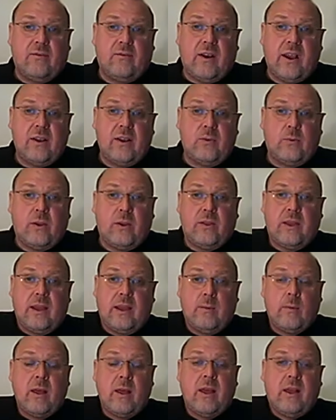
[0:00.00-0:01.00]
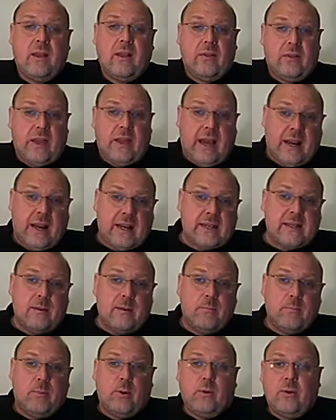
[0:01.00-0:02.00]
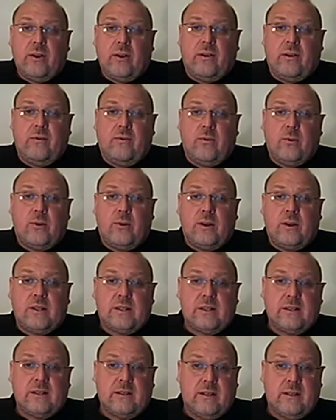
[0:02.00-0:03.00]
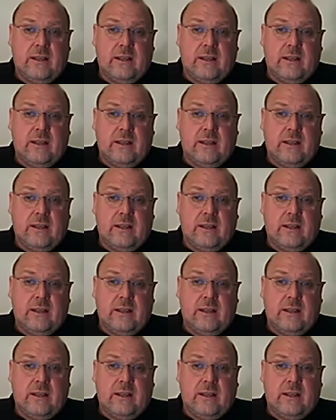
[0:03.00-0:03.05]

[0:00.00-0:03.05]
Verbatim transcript: faith with Him. That is important for us.